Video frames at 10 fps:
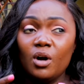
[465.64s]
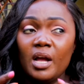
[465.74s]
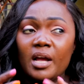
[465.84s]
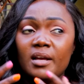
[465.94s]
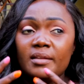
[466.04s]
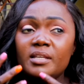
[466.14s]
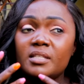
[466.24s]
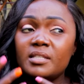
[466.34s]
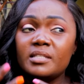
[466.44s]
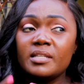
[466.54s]

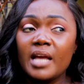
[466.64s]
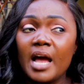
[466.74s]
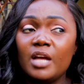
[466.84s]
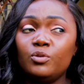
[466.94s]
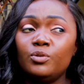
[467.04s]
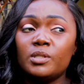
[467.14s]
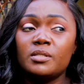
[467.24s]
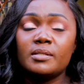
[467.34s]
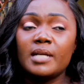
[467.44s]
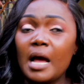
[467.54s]
there's this guy who
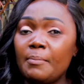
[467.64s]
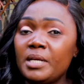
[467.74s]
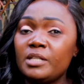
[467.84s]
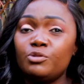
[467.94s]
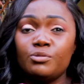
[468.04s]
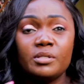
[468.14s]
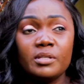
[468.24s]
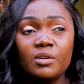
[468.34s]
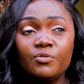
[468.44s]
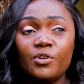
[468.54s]
was coming to
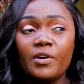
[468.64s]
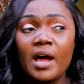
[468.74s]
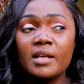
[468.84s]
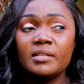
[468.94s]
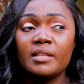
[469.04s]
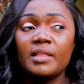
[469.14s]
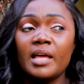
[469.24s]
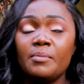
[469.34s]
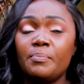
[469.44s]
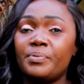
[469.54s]
sing for us and
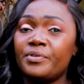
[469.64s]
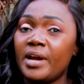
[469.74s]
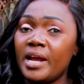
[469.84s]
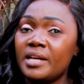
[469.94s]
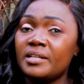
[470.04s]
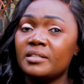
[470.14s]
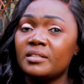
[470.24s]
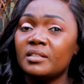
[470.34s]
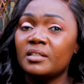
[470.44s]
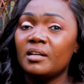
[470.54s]
then
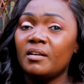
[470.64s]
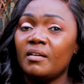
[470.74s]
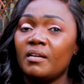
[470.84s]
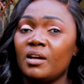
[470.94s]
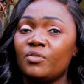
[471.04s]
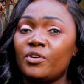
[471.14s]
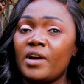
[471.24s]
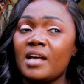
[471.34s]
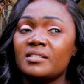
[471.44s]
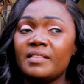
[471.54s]
praying
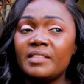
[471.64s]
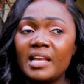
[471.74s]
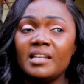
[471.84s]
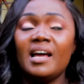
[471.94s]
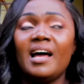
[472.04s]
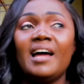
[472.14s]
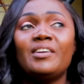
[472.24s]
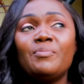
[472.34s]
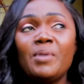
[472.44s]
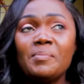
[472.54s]
for us. And then
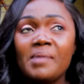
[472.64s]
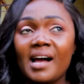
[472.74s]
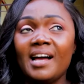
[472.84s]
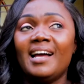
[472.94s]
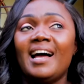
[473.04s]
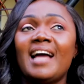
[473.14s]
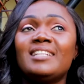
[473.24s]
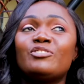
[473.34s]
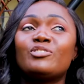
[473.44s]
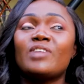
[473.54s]
remember,
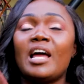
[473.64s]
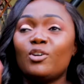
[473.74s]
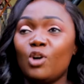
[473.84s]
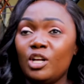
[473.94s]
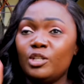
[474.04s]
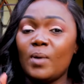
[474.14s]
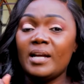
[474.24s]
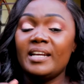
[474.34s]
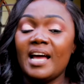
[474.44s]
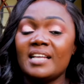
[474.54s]
I called
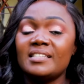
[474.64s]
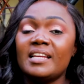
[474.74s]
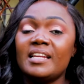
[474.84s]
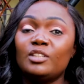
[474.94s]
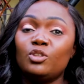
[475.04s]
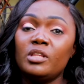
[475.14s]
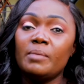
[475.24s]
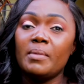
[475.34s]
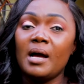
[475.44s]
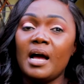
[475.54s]
one nurse and I told
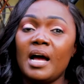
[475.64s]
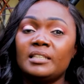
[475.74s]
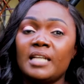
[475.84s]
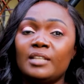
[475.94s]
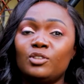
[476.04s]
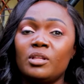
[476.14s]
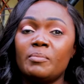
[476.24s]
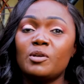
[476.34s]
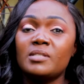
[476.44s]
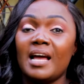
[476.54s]
them
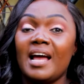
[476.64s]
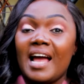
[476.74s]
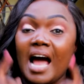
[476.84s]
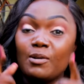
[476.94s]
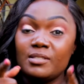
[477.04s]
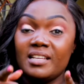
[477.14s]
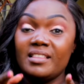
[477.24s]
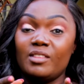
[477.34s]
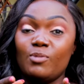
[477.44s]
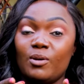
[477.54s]
because I was
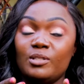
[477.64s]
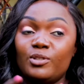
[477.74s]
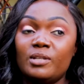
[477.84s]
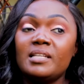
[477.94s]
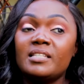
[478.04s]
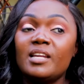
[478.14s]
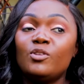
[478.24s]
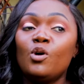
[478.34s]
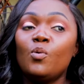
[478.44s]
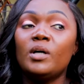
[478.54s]
thinking that they were going to kill. I said,
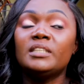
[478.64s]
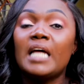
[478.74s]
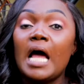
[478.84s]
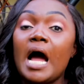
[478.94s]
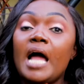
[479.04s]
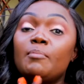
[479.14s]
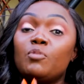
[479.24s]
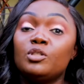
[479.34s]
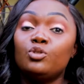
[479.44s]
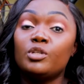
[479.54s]
you know what? I
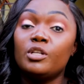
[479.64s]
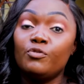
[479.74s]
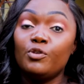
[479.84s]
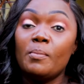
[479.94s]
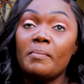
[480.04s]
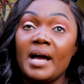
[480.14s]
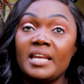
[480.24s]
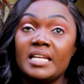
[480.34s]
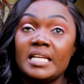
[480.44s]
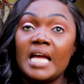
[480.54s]
am going to give you
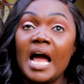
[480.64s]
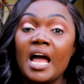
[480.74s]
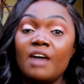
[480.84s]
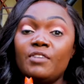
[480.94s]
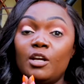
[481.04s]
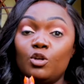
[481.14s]
money. I have a